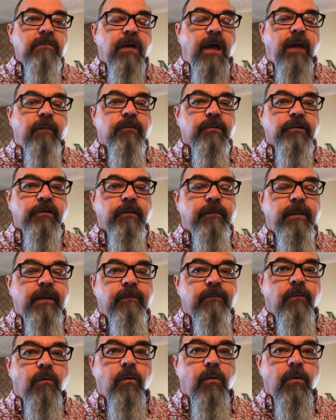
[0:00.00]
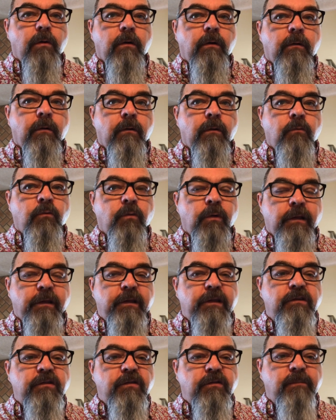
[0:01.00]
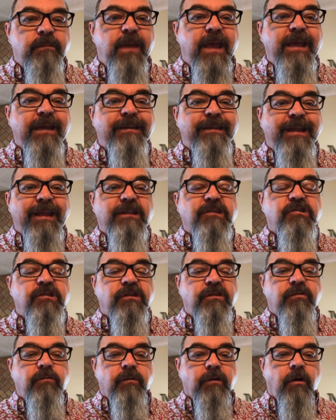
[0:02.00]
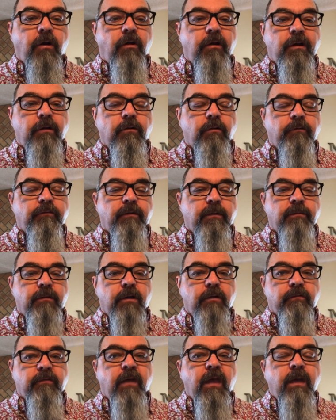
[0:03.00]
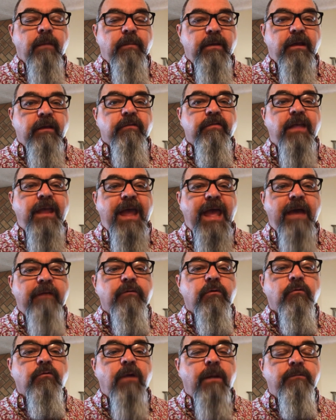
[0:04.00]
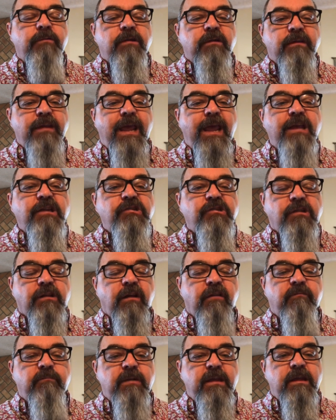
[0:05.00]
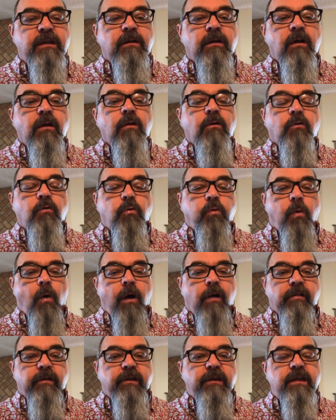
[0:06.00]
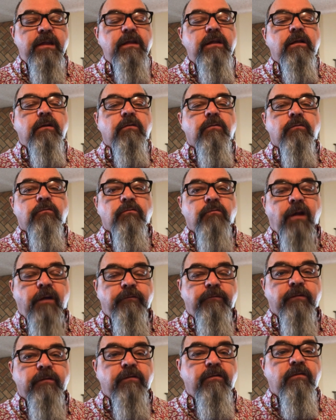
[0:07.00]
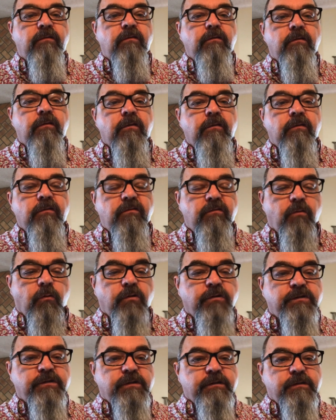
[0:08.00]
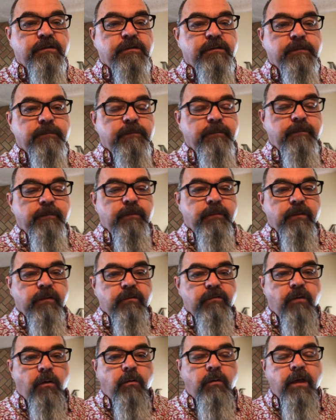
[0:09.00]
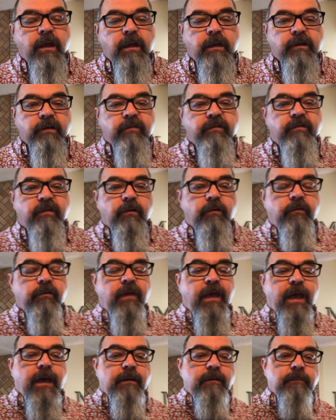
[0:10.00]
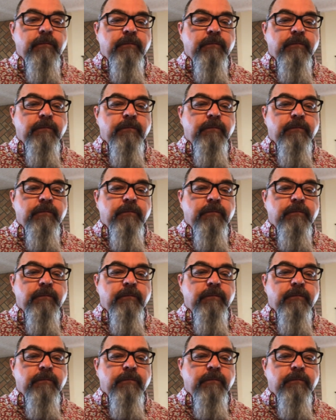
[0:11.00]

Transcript: I'm a little bit more willing to pay attention to an article from those because they have a reputation of being quality reference sources. So consider that.